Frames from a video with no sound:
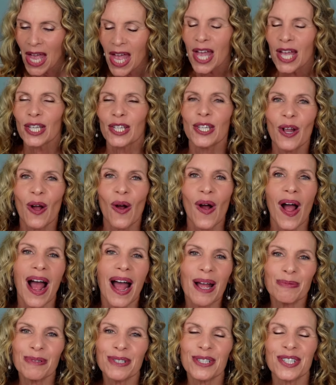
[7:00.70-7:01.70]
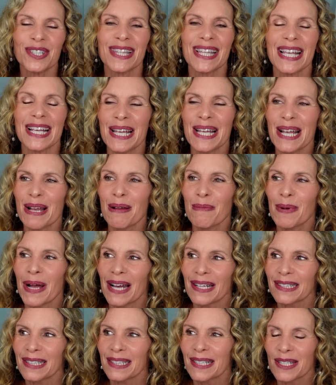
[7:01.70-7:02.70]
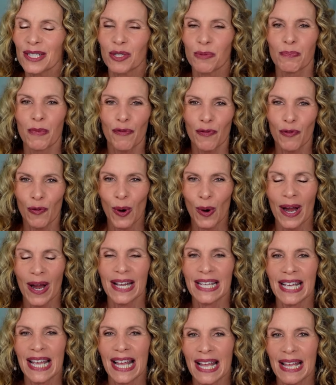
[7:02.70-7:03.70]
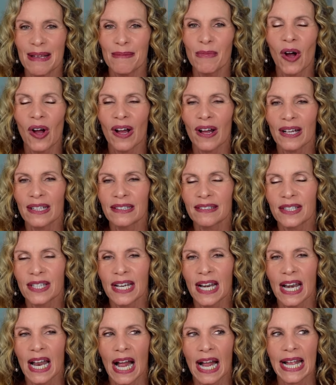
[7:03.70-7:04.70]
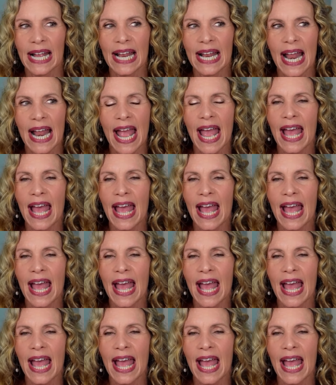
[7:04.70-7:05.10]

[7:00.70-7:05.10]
you know, I was thinking about this before I came on tonight,